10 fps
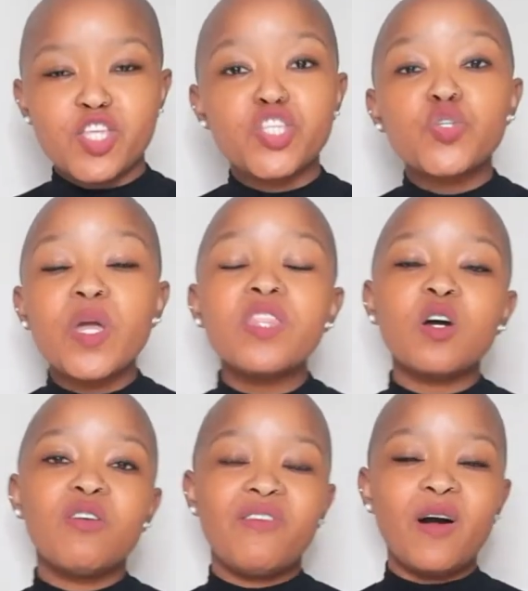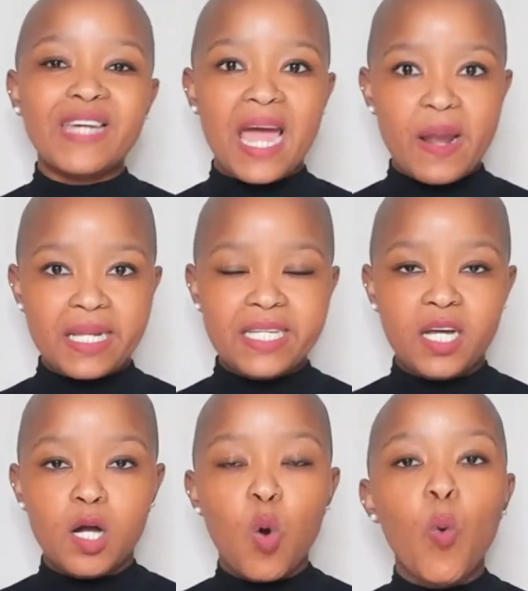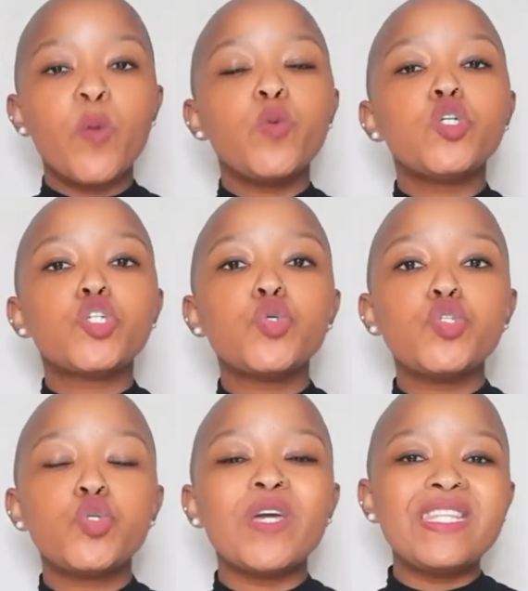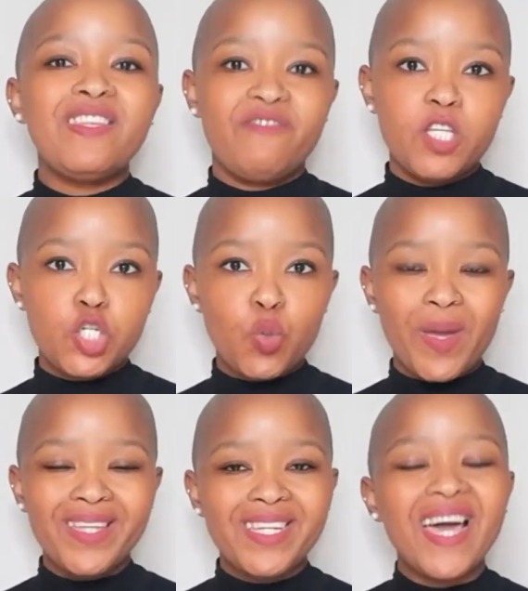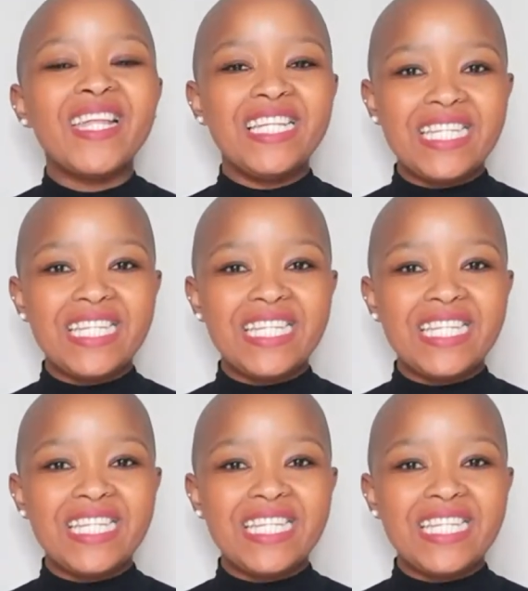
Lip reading: the strength of our character when we choose to individuate and